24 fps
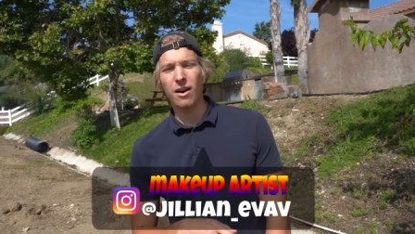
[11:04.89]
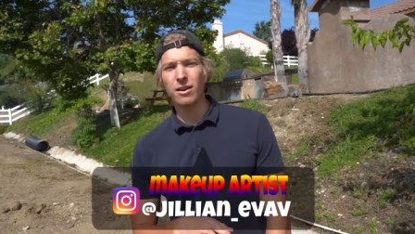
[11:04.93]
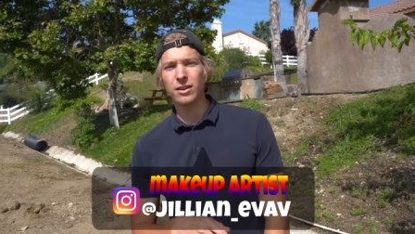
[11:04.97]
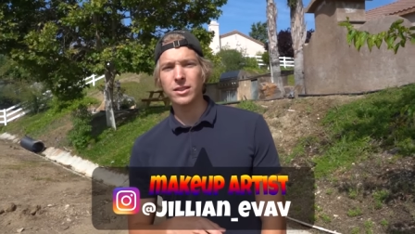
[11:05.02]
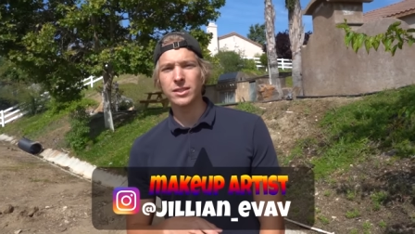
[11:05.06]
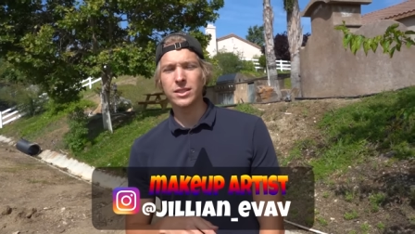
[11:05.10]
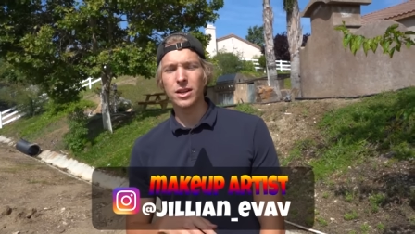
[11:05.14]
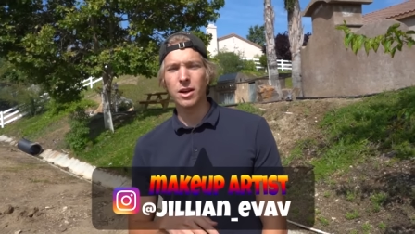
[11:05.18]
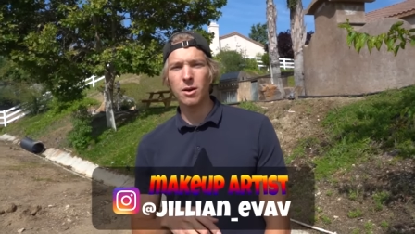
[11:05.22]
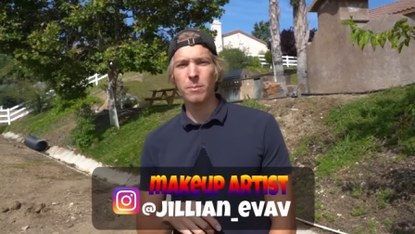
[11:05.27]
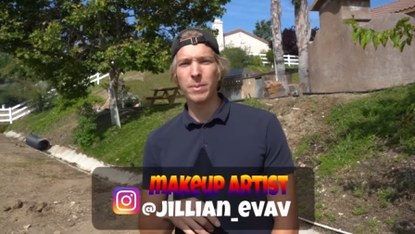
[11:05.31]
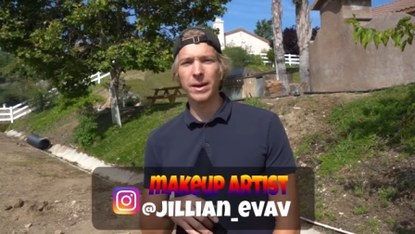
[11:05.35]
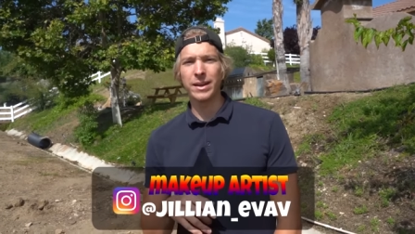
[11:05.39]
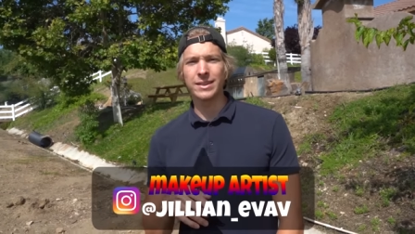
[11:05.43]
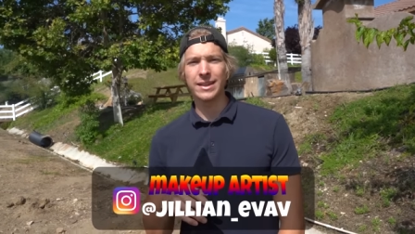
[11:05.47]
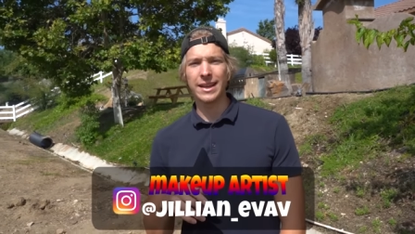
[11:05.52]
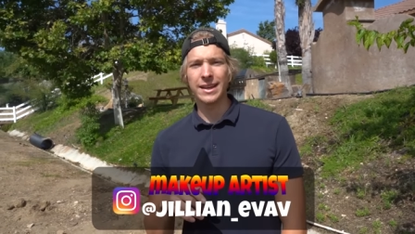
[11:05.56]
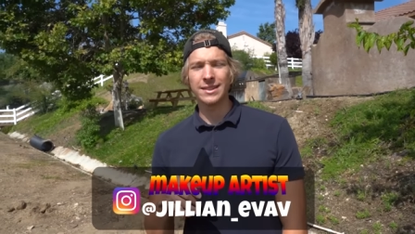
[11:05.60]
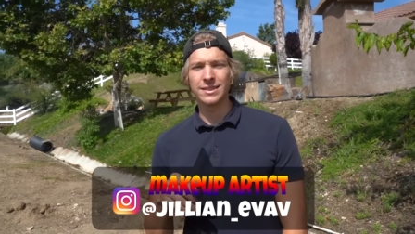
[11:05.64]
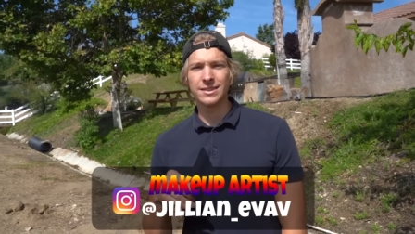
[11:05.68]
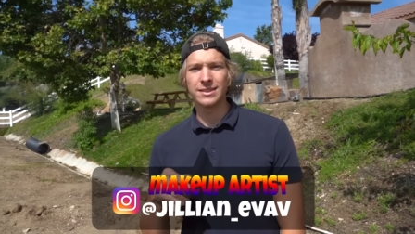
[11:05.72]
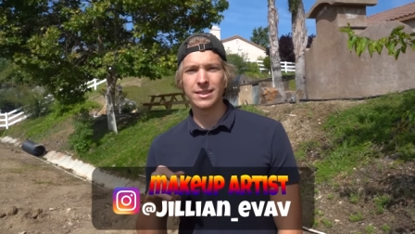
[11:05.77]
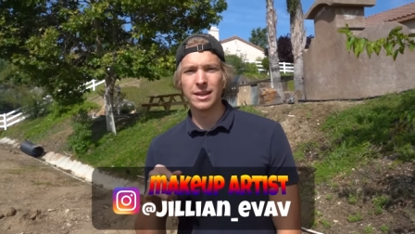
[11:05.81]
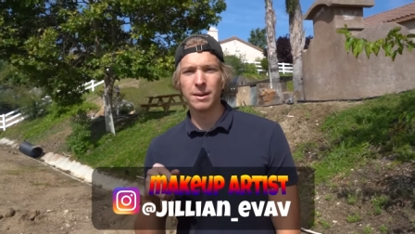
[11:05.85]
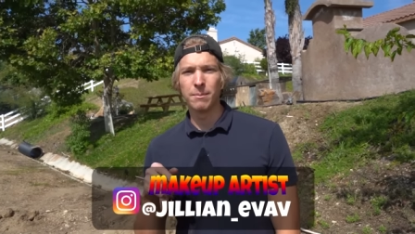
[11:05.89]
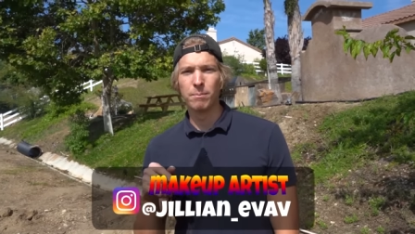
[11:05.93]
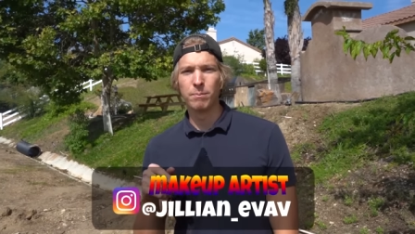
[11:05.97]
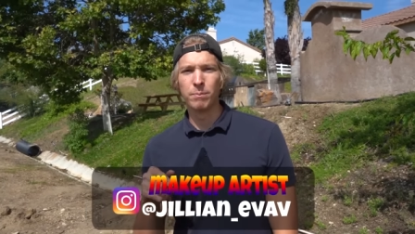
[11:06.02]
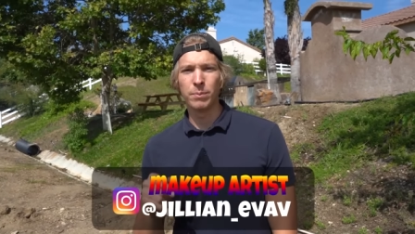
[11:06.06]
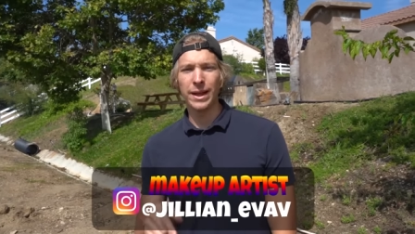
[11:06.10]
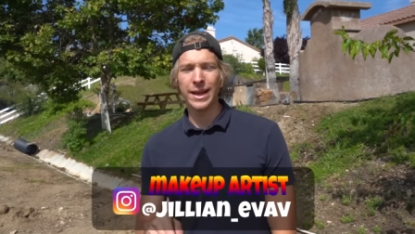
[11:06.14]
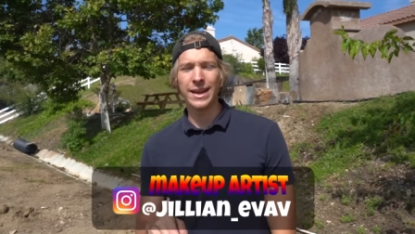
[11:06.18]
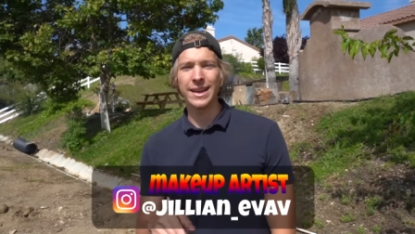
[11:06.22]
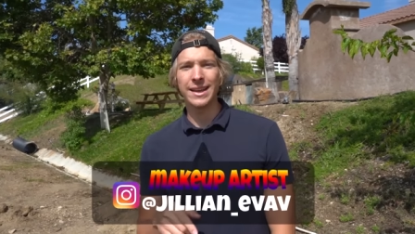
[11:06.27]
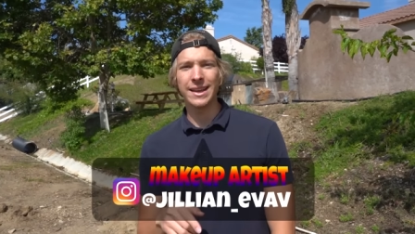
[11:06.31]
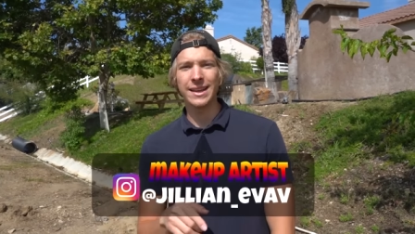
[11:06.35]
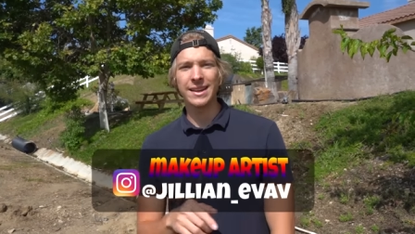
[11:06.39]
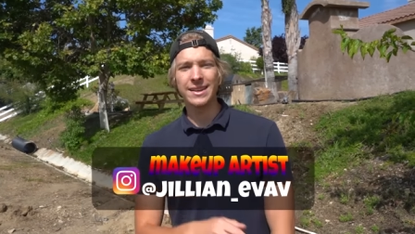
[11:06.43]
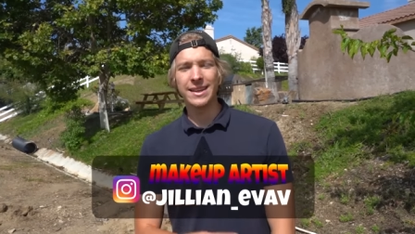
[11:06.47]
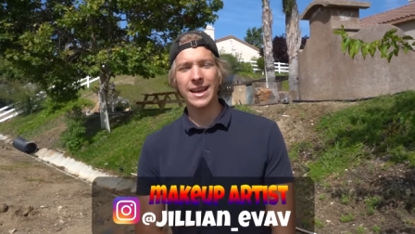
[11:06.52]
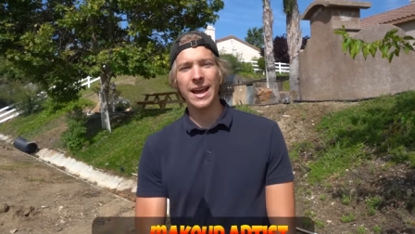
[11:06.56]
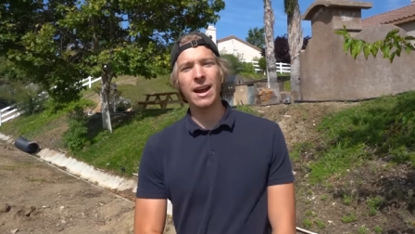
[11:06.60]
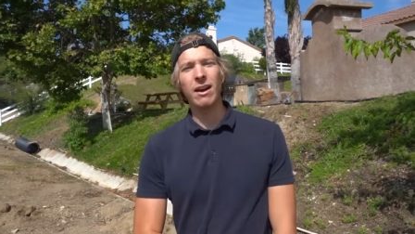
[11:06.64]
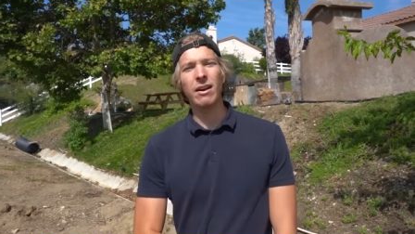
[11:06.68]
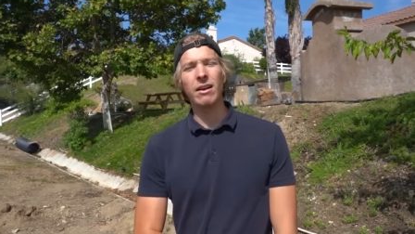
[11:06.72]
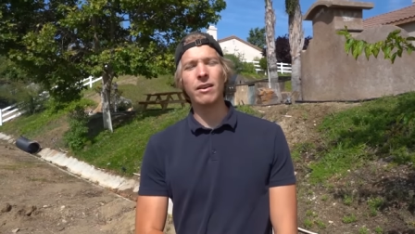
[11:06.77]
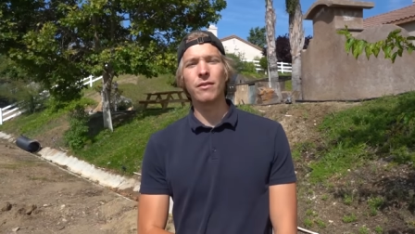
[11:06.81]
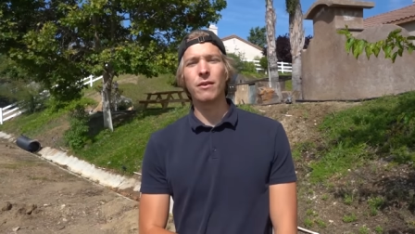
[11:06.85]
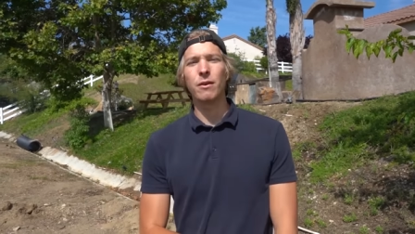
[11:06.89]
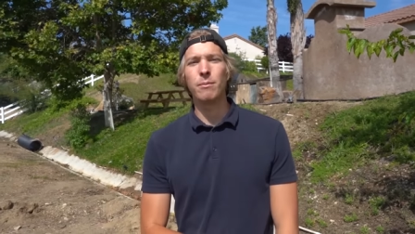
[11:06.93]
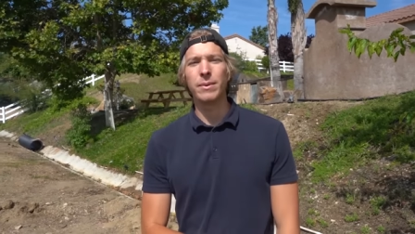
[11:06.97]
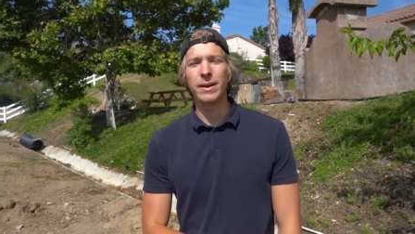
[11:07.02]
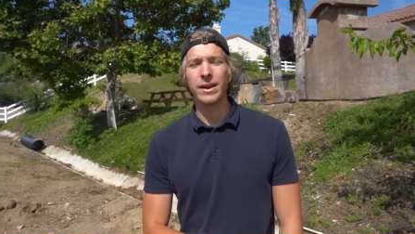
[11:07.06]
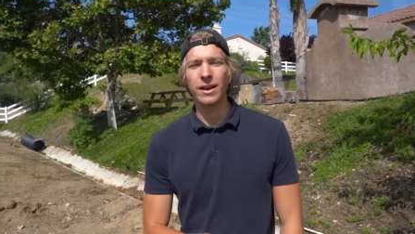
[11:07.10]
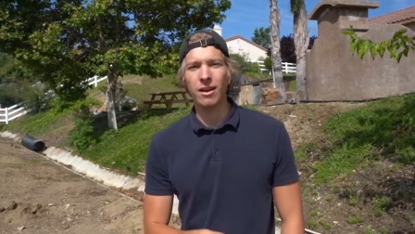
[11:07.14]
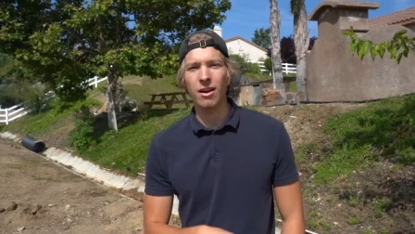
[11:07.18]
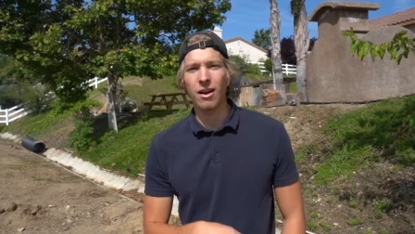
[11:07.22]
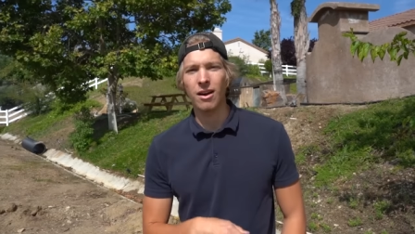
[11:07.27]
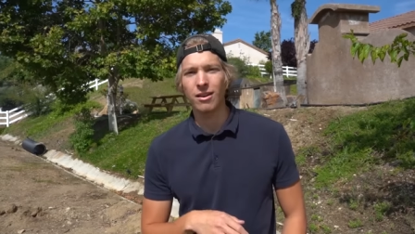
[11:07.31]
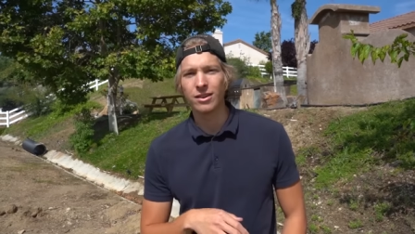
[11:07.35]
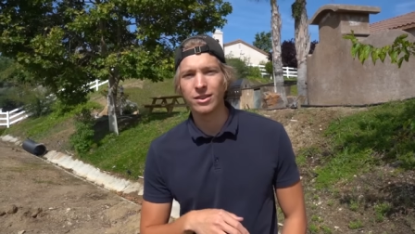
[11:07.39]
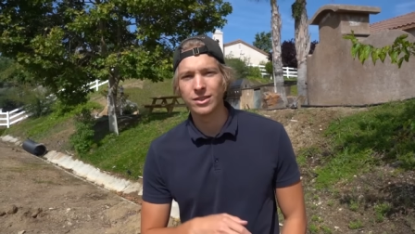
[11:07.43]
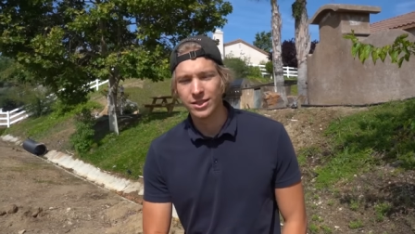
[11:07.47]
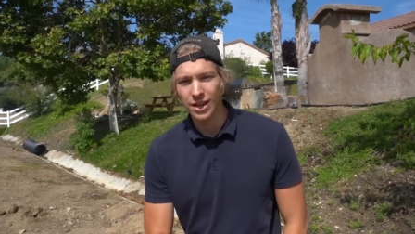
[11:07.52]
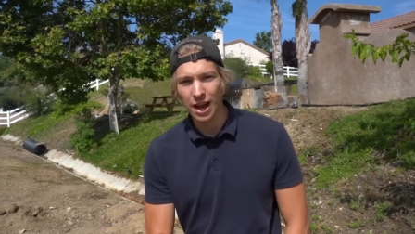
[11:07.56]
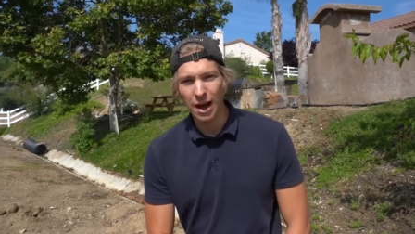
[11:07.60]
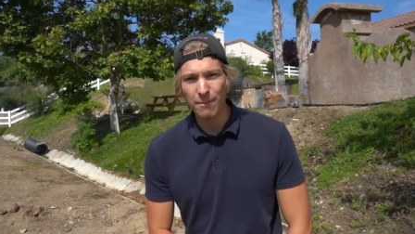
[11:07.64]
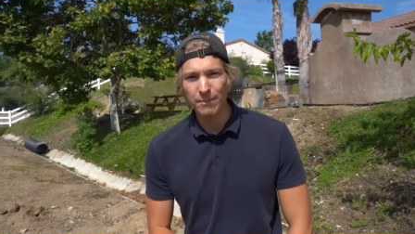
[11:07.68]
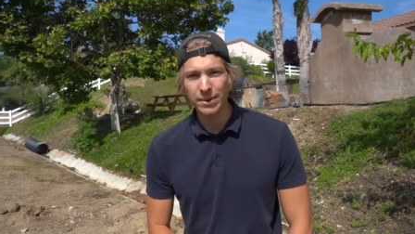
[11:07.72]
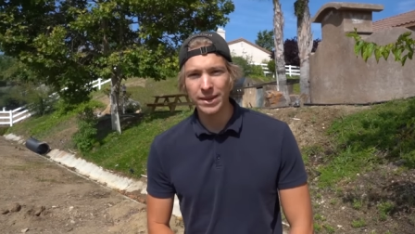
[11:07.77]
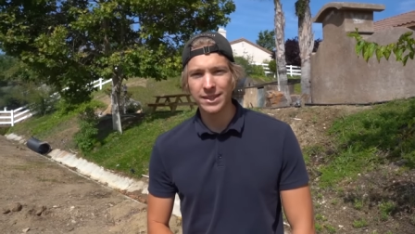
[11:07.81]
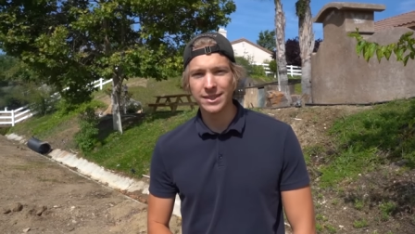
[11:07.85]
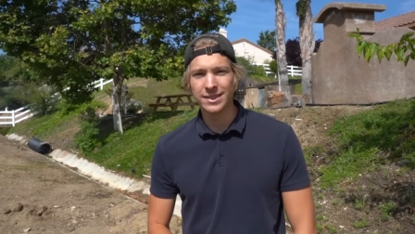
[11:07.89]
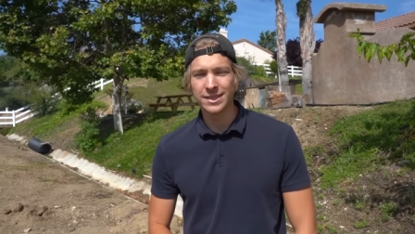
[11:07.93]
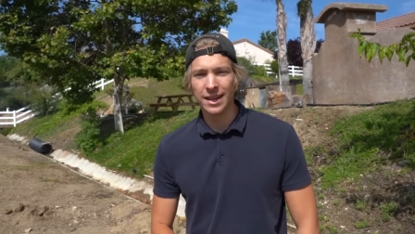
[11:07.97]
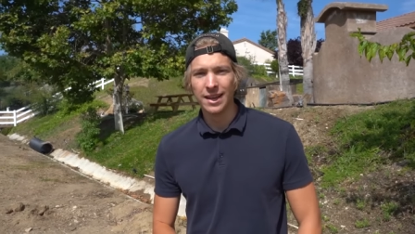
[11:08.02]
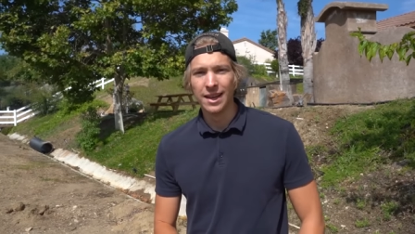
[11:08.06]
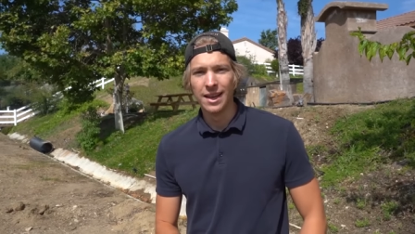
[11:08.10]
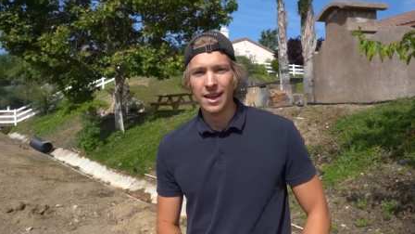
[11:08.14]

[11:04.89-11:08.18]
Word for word: Also, big thanks to Blake and Carrie for being our zombies.